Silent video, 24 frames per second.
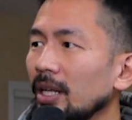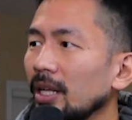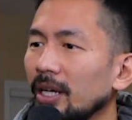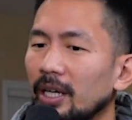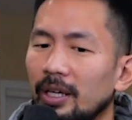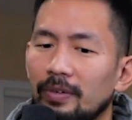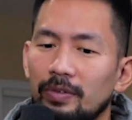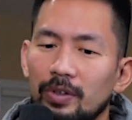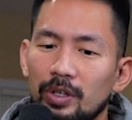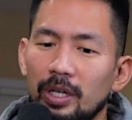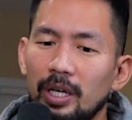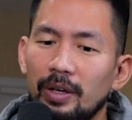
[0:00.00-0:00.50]

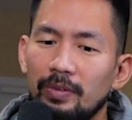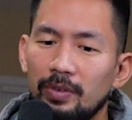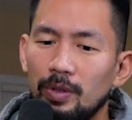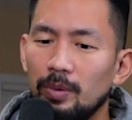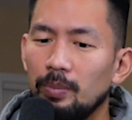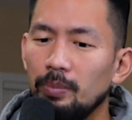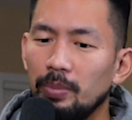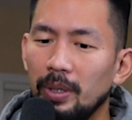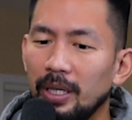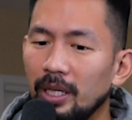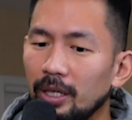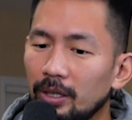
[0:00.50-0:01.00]
Like if
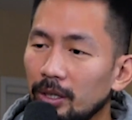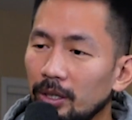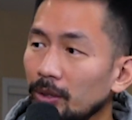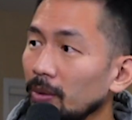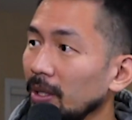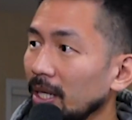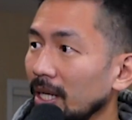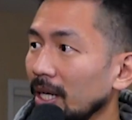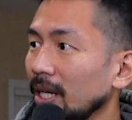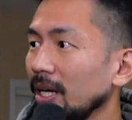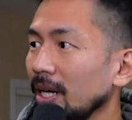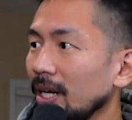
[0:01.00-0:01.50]
you bring a new
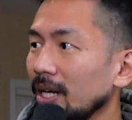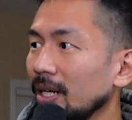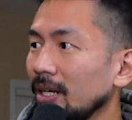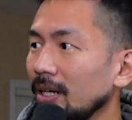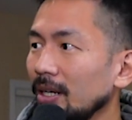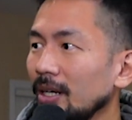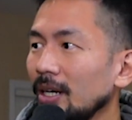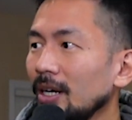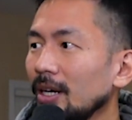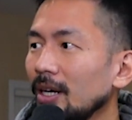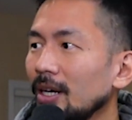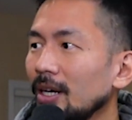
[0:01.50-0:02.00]
kid in,